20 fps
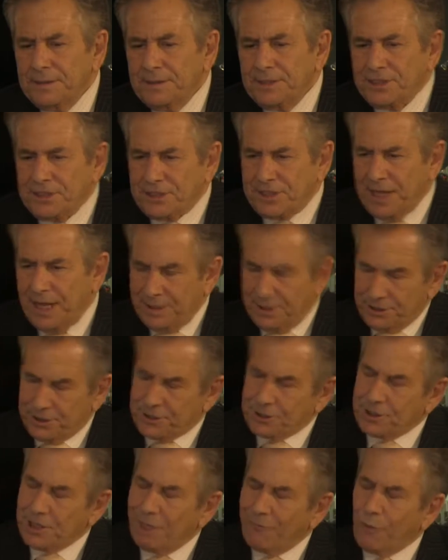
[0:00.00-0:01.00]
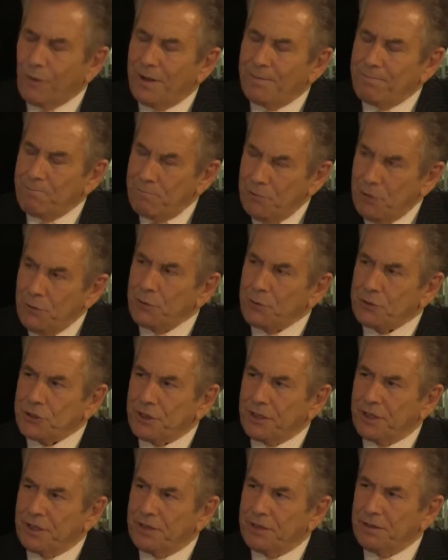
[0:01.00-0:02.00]
sense of what
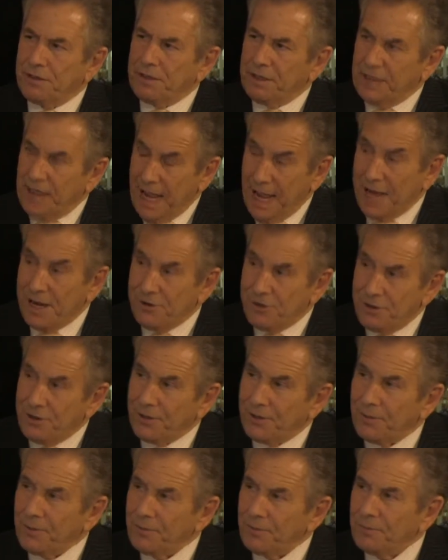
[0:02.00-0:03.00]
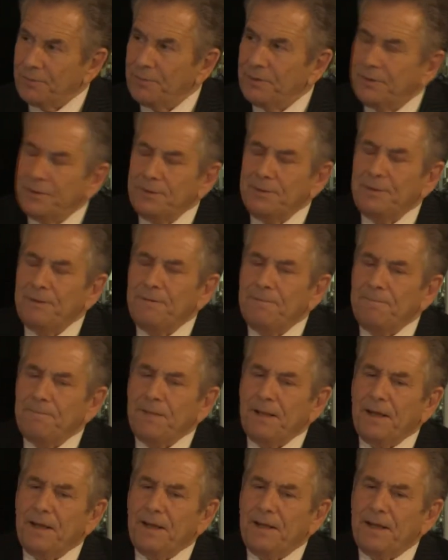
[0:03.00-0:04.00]
music can do.
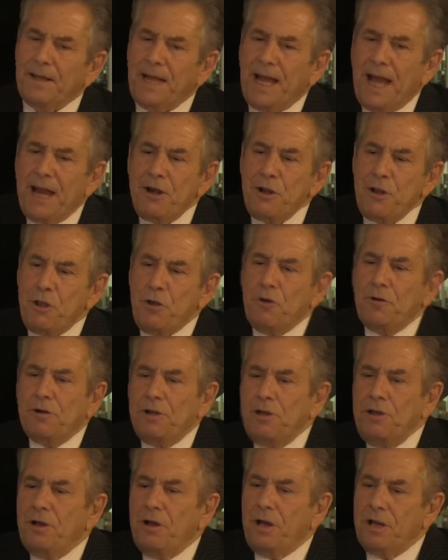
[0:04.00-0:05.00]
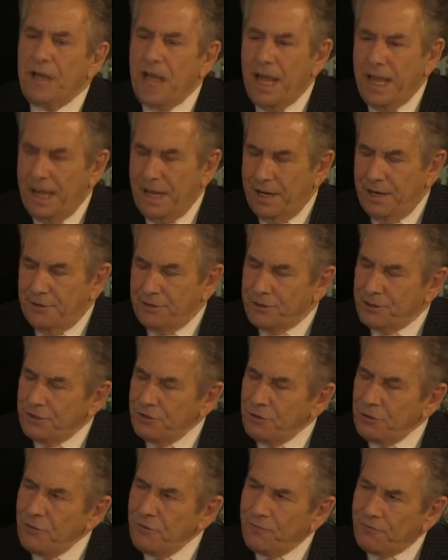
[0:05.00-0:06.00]
At your young age,
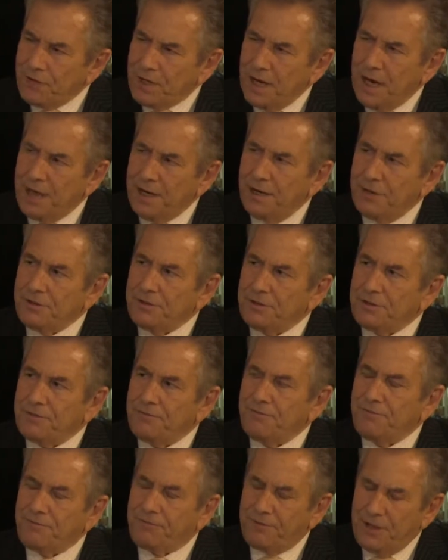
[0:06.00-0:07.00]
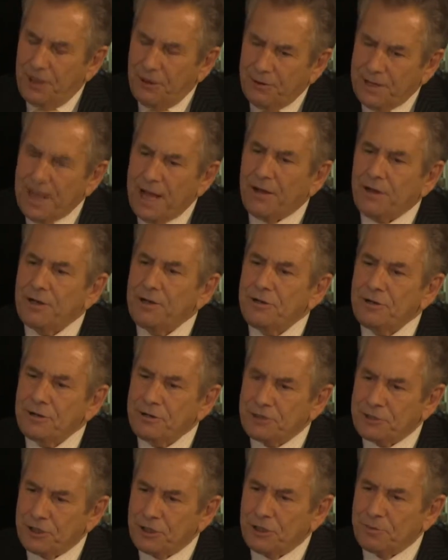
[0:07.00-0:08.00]
you've kind of figured out and
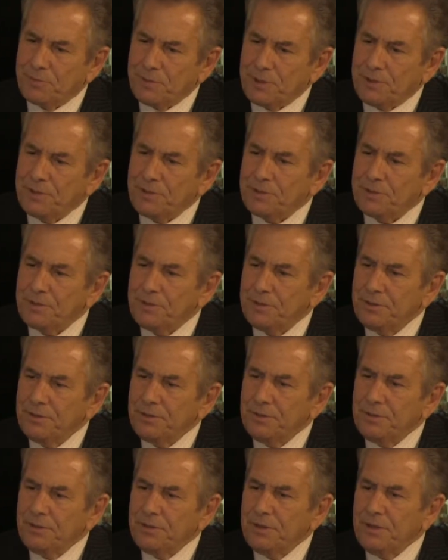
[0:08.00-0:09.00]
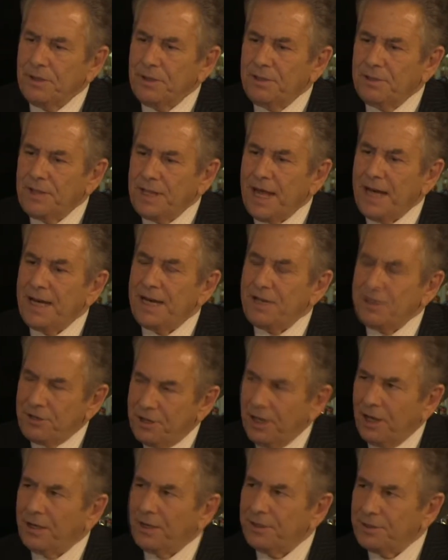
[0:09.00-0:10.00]
determined that it
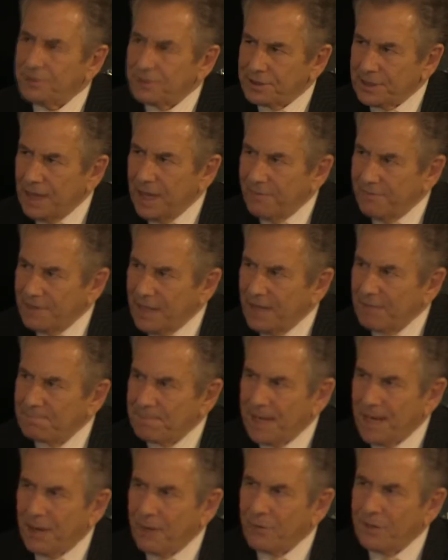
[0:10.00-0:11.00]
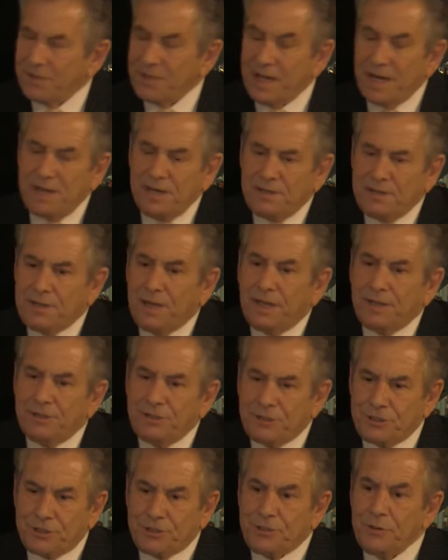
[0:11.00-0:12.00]
does have that power, that it
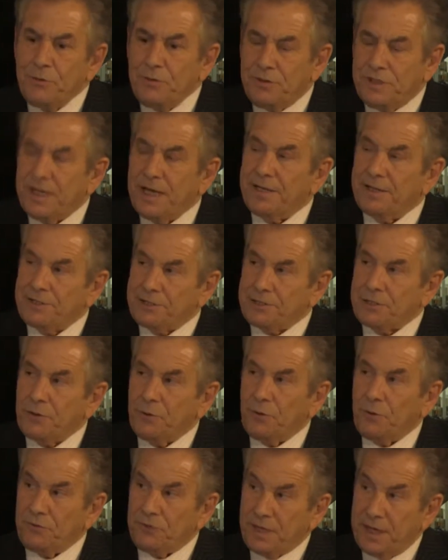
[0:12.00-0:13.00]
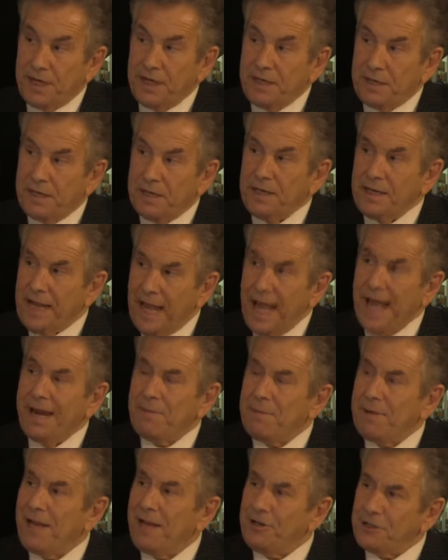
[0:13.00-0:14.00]
does soothe that soul, that it
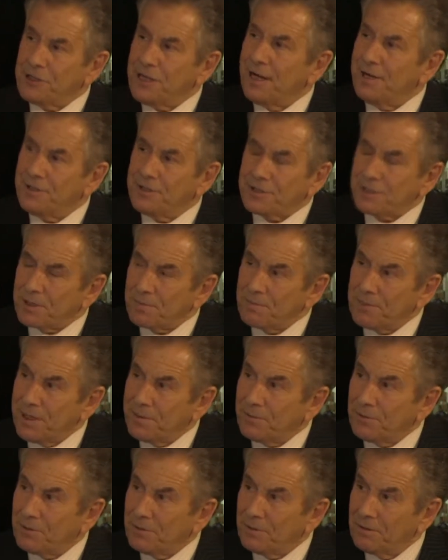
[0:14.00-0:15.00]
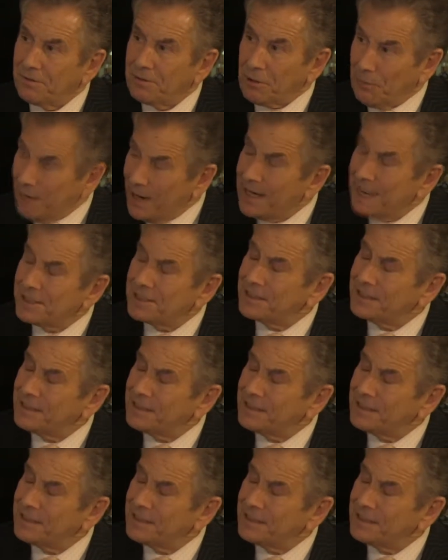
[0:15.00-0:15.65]
can make changes in people, correct?